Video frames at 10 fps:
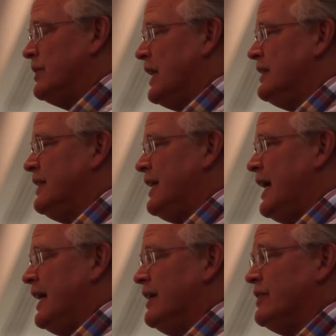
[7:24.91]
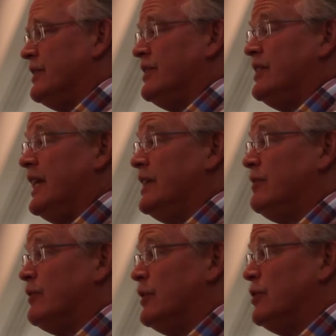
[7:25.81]
Wisconsin Eye is the
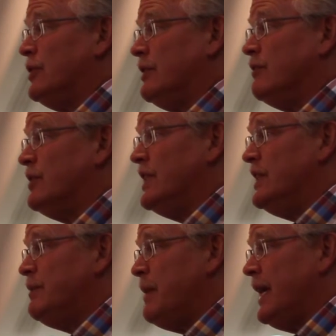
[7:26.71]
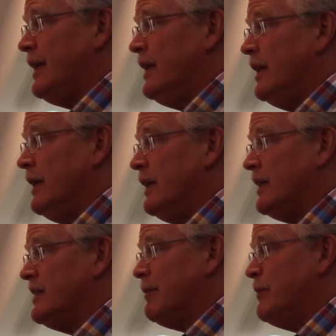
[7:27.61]
state's version of C-SPAN,
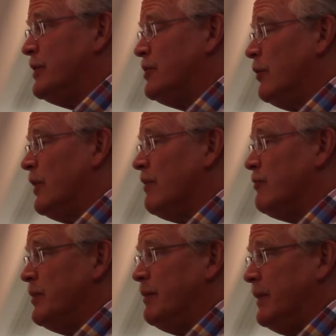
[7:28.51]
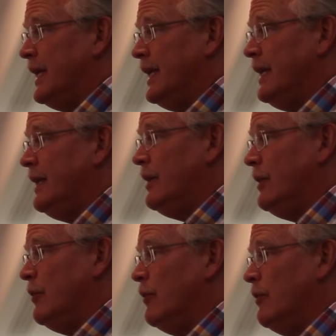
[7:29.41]
except there's no government money in it.
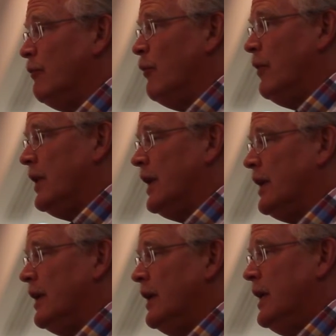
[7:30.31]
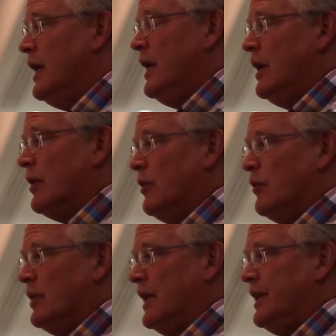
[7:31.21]
You can uh,
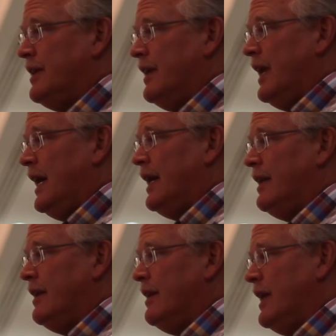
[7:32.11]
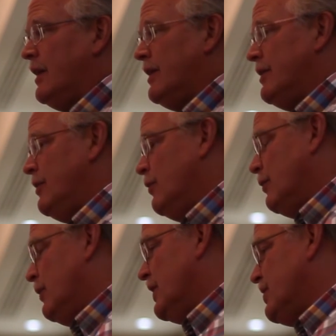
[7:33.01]
Google it, and they can you
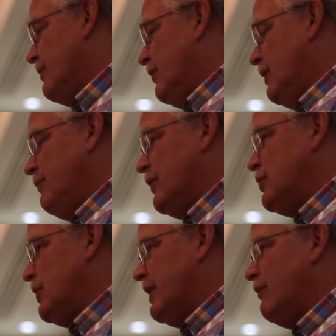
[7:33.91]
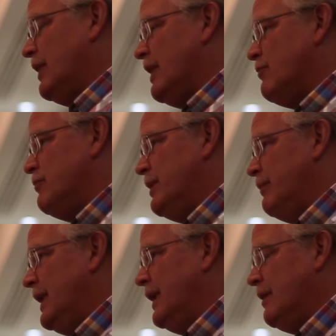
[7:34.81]
can watch every virtually every government
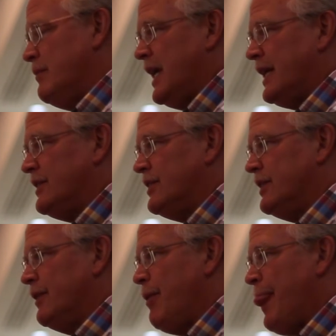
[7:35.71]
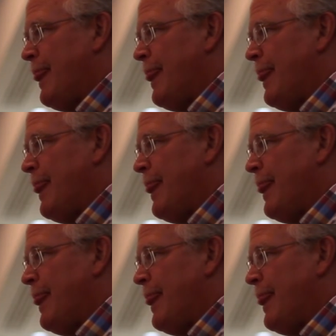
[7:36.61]
meeting in Madison,